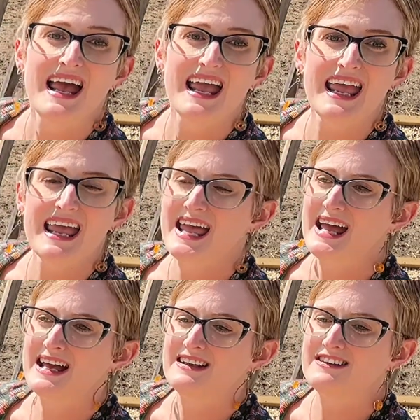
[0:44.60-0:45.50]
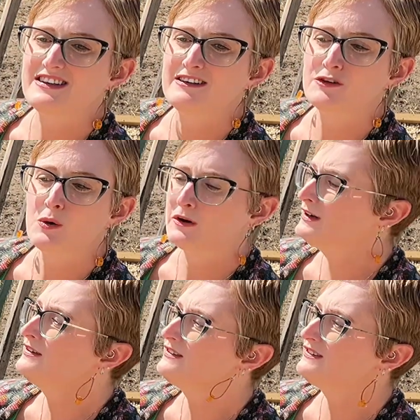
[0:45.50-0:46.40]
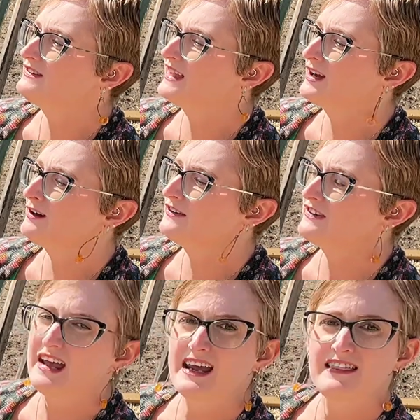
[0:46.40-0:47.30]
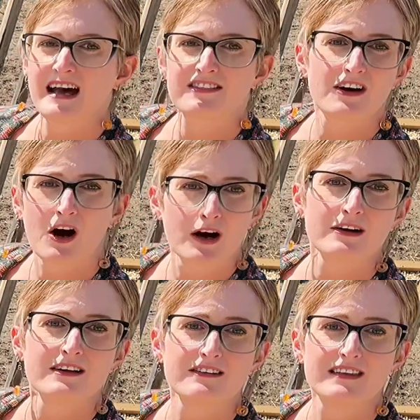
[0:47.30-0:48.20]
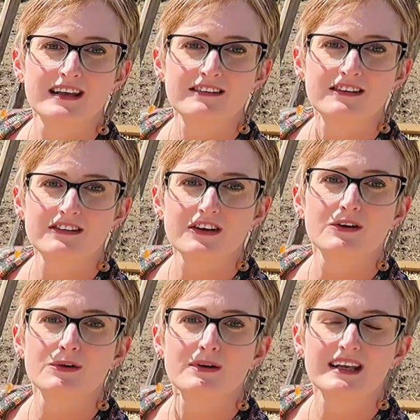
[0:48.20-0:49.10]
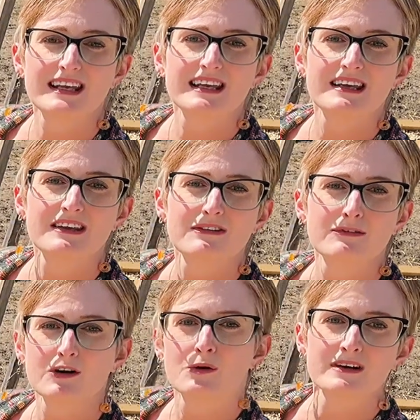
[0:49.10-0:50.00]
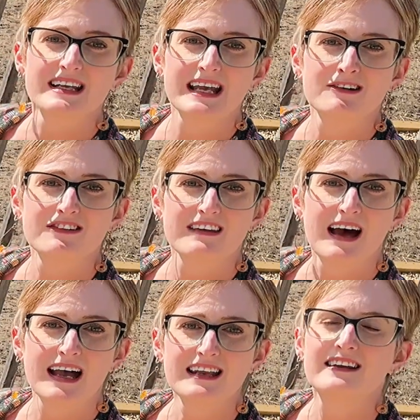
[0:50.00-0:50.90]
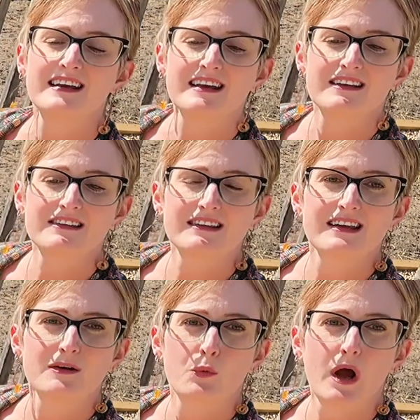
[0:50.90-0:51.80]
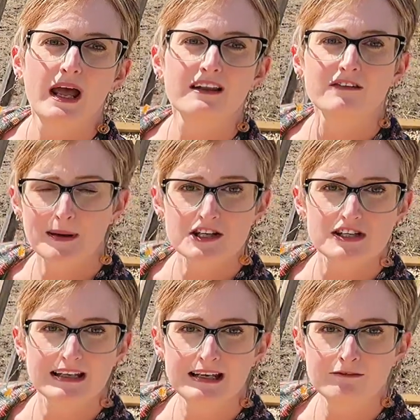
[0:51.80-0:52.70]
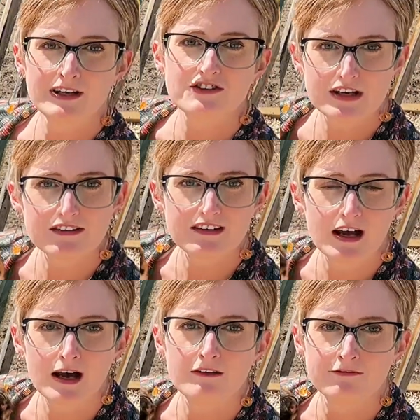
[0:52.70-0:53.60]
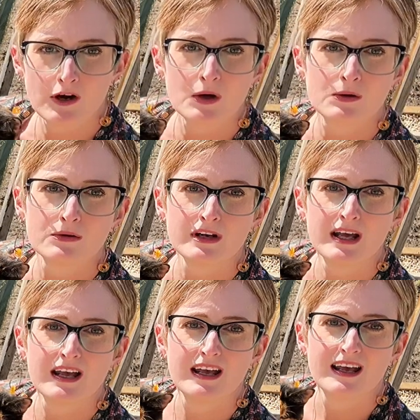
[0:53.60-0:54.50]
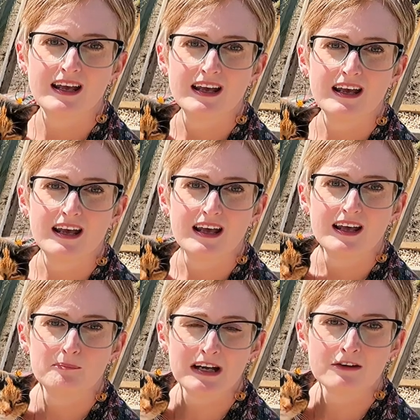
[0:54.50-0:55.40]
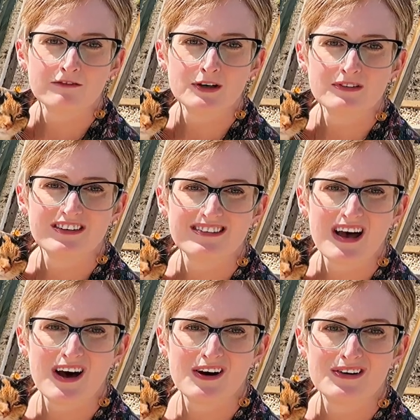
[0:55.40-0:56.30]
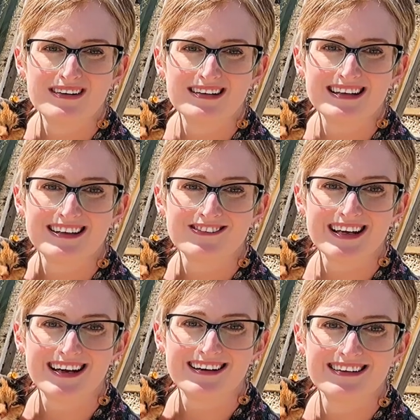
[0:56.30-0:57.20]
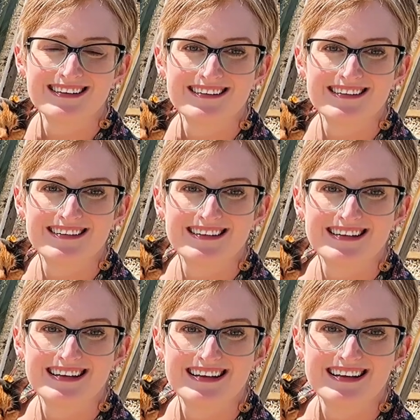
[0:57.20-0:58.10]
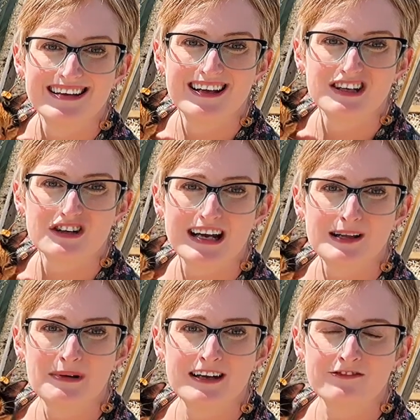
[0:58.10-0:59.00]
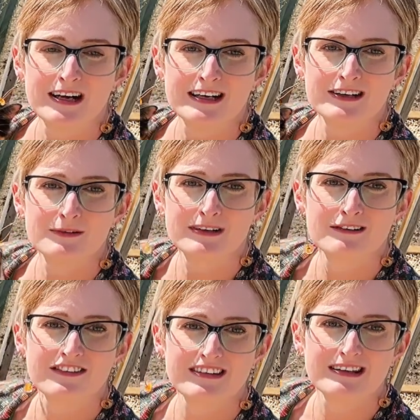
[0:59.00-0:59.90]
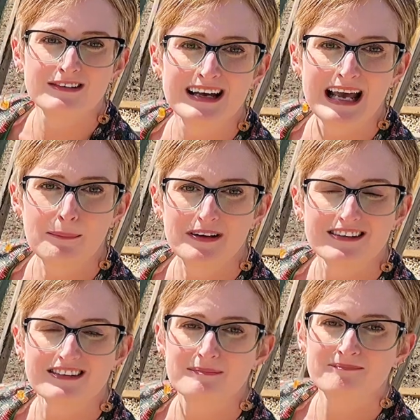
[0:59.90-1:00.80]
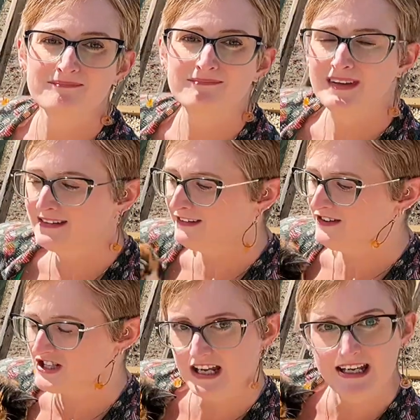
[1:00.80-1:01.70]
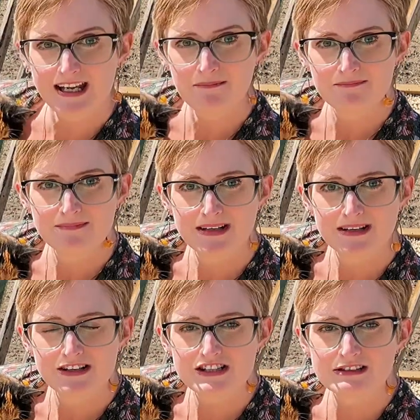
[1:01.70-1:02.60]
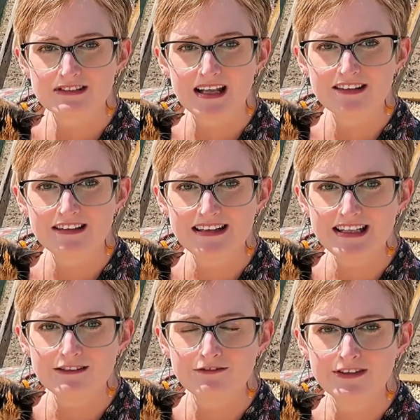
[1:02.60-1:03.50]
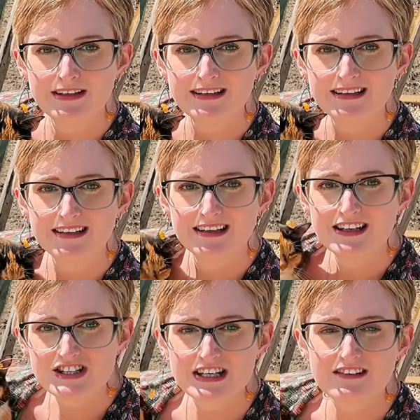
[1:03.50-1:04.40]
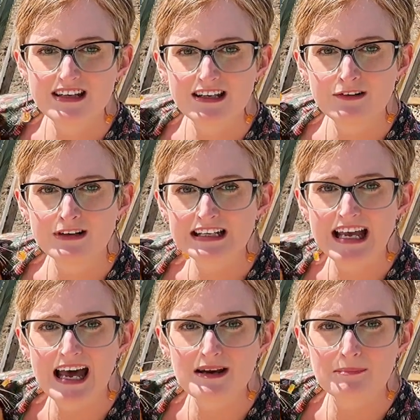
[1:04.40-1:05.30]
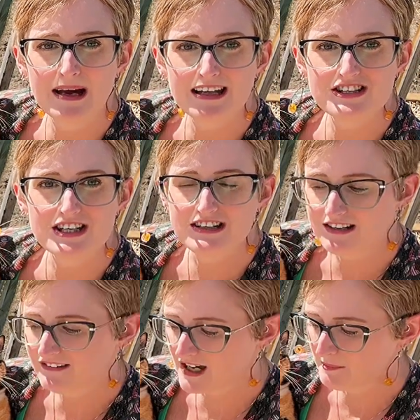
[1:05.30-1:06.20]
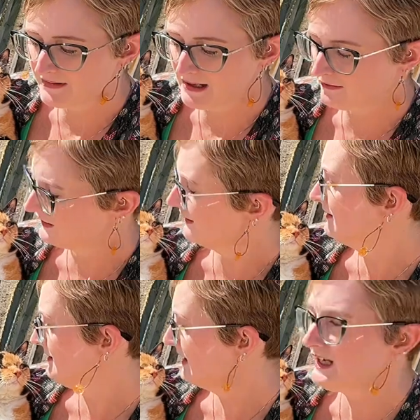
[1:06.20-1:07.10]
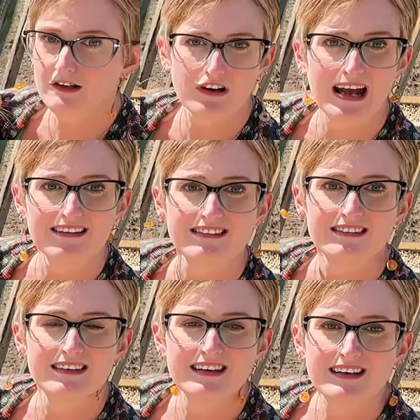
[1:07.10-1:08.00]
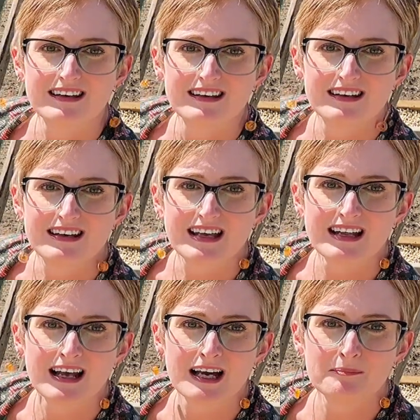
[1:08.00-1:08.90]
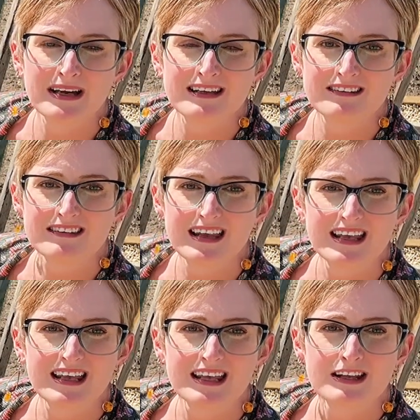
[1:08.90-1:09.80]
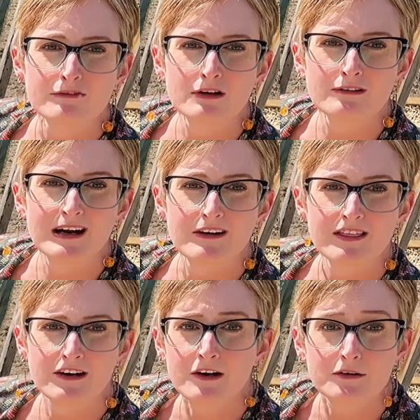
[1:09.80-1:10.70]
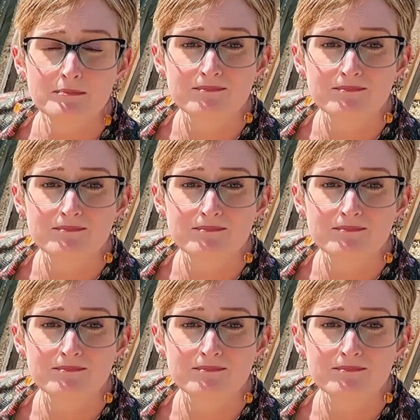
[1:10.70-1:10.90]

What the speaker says: And of course, they all say that the hardest thing to do is recording outside, and especially with just a phone microphone. So here we are. Trial by fire, we will see happens. This is Jenny. She would like to leave. She is an indoor cat, but she just comes out to eat grass and hunt mice and roll around in the dirt.